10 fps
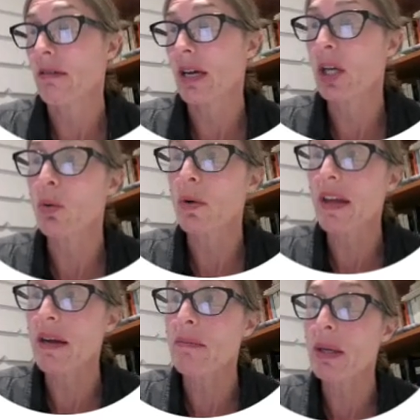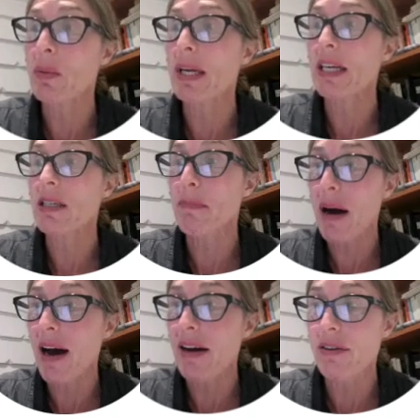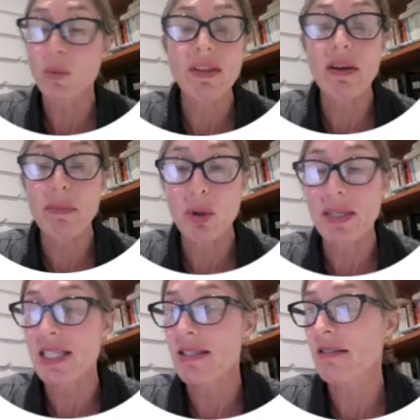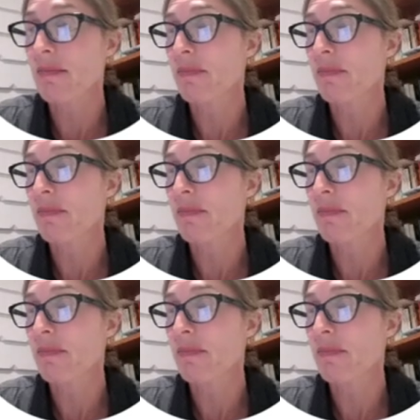and who will then be willing to part with their permits.